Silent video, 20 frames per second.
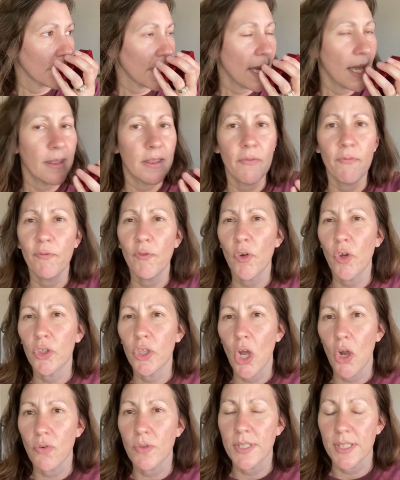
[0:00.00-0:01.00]
the full
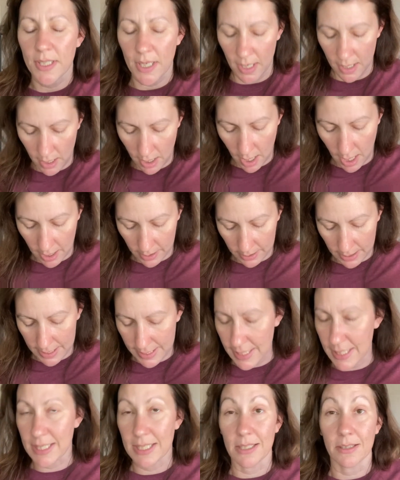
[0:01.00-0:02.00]
notes,
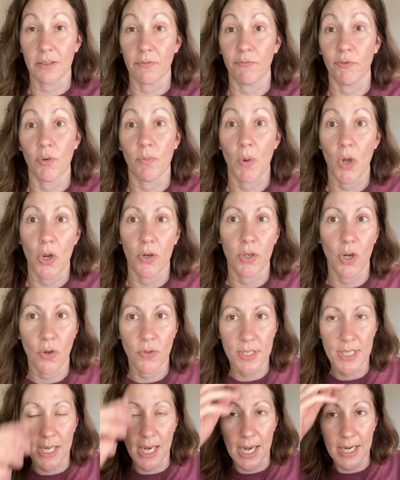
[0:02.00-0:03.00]
this isn't the full
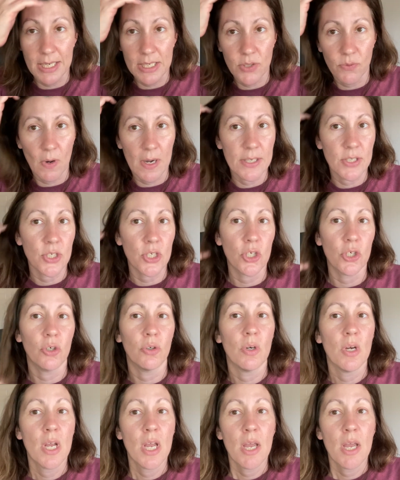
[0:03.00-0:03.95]
notes that I just read to you,